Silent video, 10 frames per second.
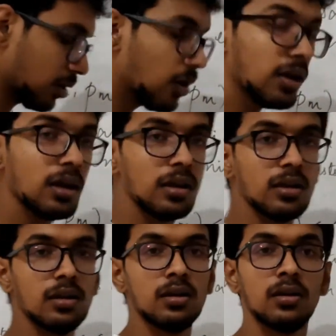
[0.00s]
Okay,
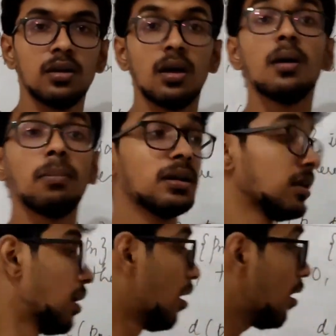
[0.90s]
but
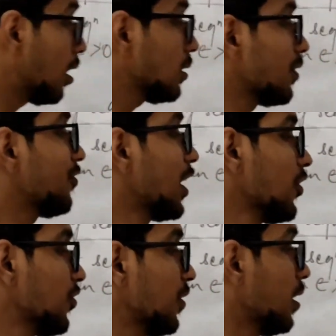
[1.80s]
in all the
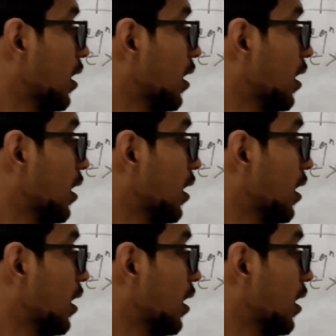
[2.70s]
five,